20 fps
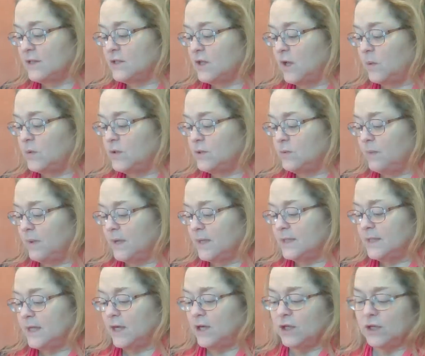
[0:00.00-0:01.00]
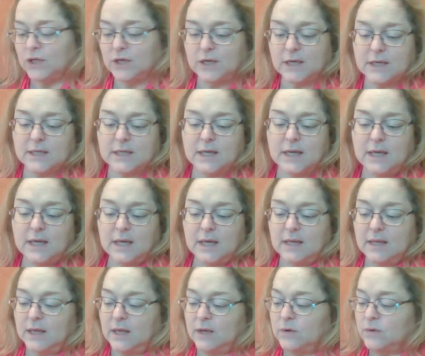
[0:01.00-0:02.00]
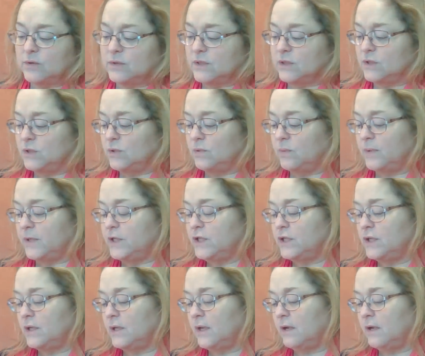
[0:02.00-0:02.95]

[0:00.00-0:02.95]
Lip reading: So I just want to take a look at that whole situation.